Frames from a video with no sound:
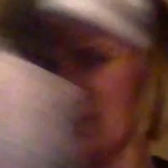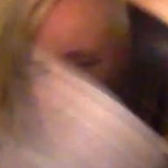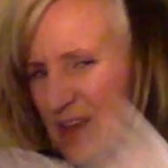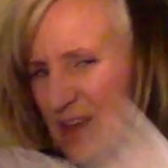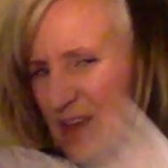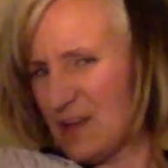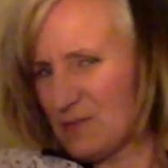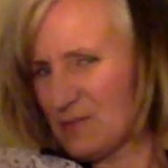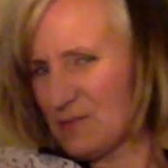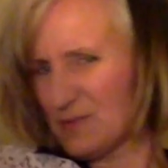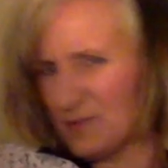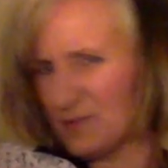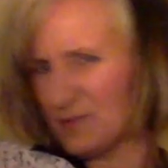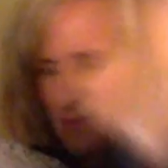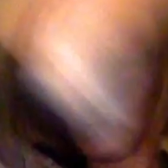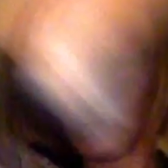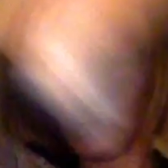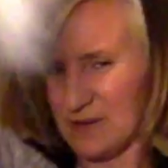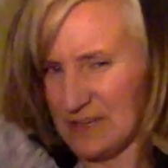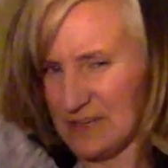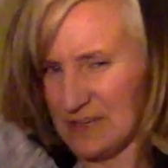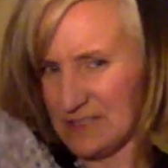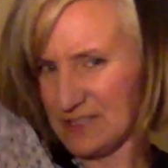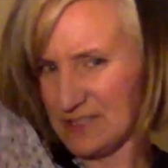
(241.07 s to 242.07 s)
I will
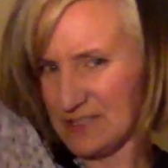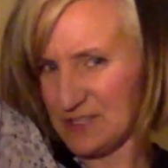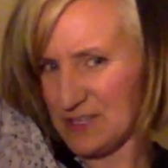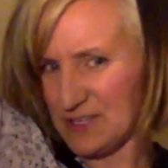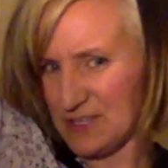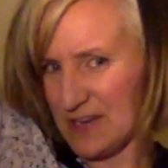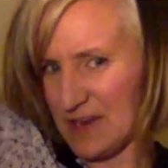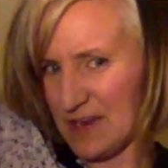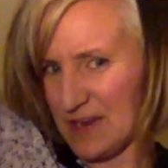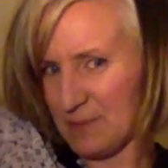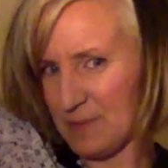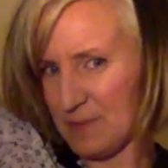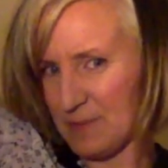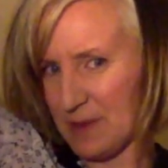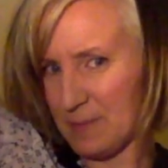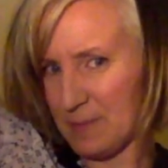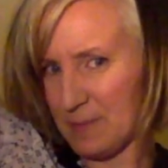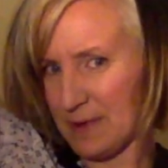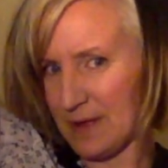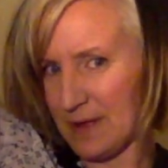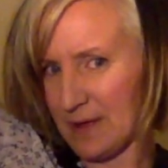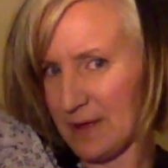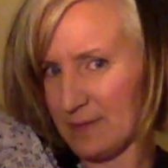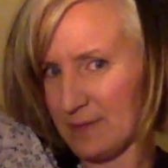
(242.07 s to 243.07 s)
freeze and shine my
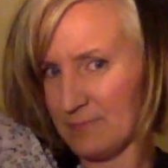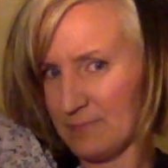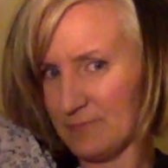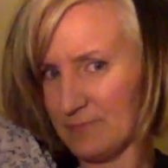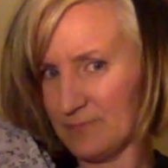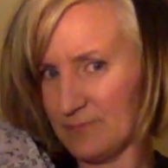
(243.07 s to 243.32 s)
bob.